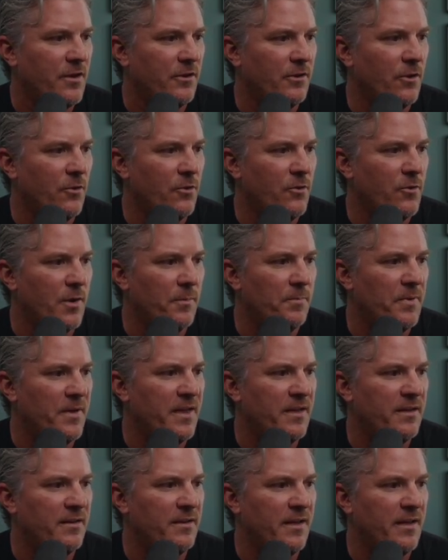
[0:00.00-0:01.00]
go to
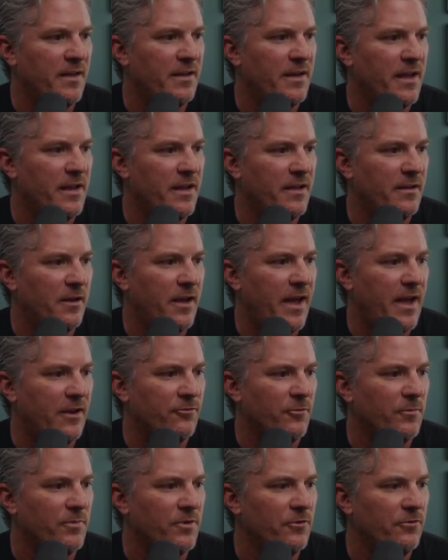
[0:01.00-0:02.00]
append N8N
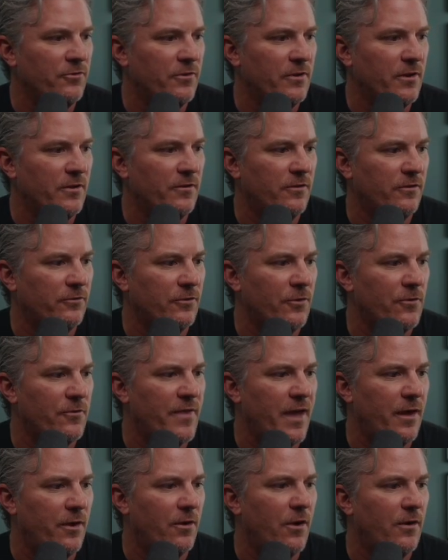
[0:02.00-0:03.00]
attribution and just turn
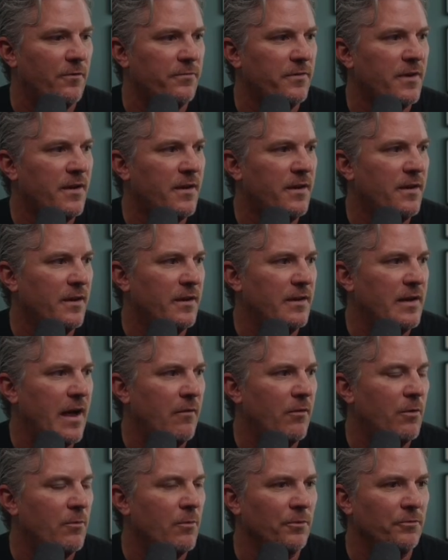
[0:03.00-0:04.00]
that off. And
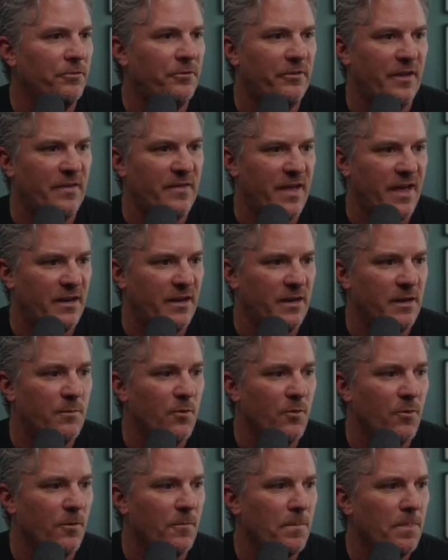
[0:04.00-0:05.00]
now it won't send that
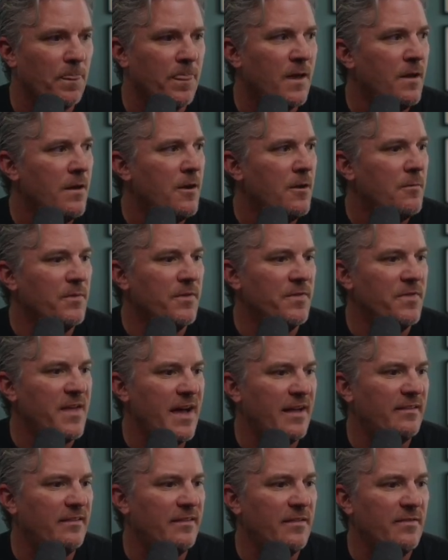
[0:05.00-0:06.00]
anymore. But
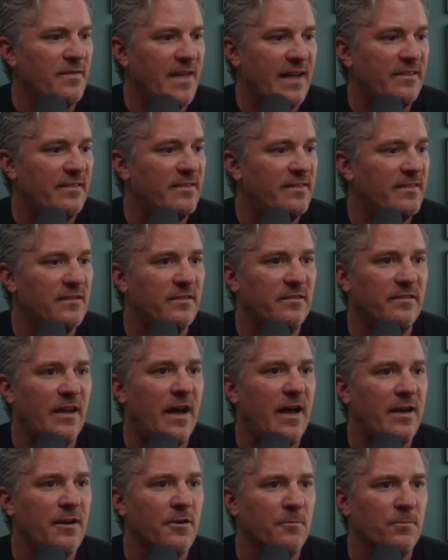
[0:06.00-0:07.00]
that's, that's the
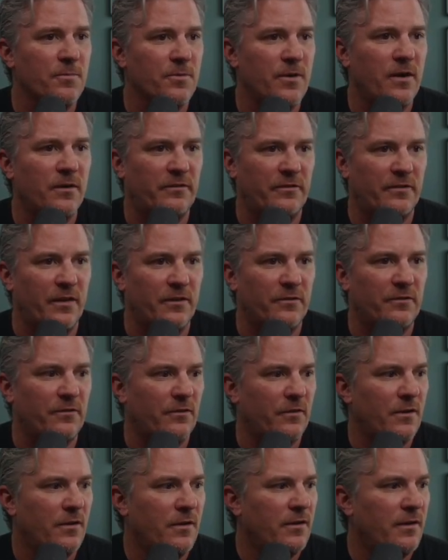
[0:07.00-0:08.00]
entire process.
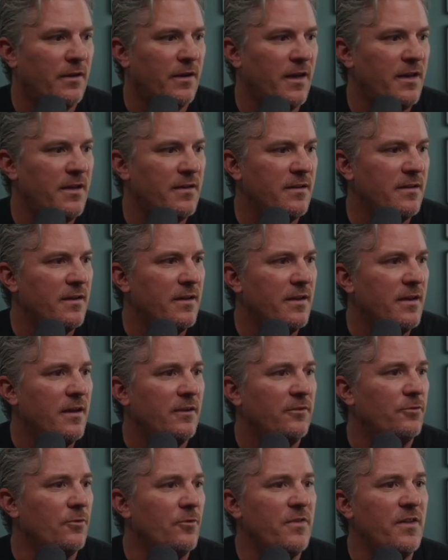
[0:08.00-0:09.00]
Okay.
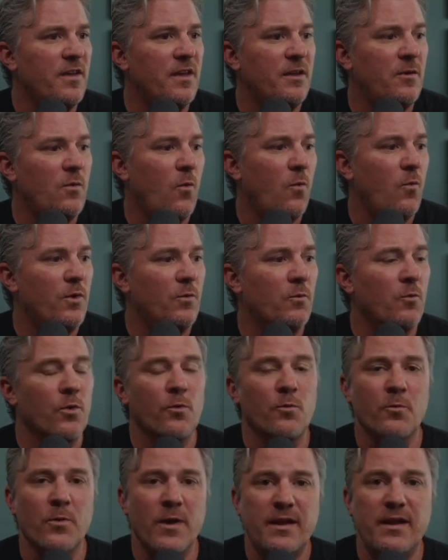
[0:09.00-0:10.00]
So then when we're
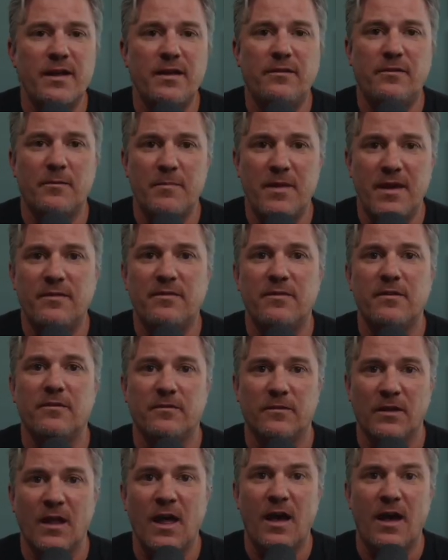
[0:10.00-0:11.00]
ready to make
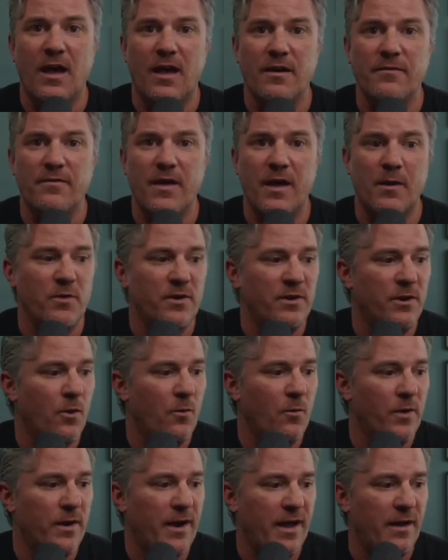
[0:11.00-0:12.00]
this live and we
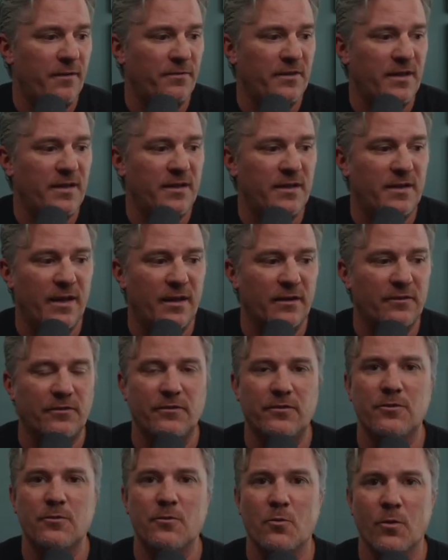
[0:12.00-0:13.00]
don't want to have to hit
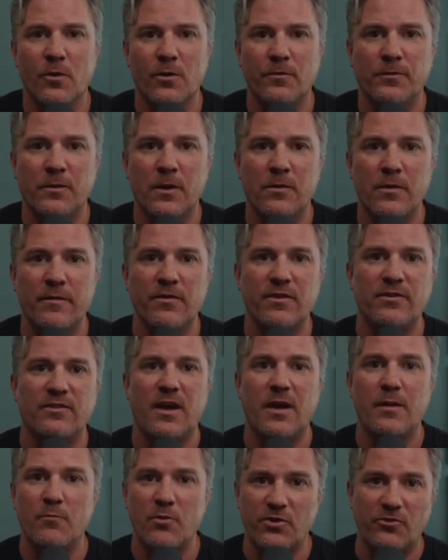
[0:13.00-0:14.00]
execute workflow every
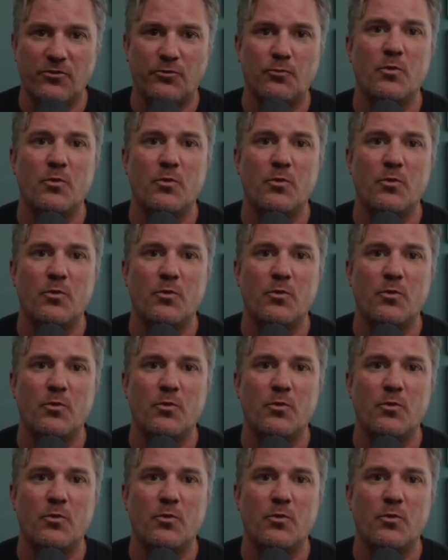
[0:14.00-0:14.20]
time, we just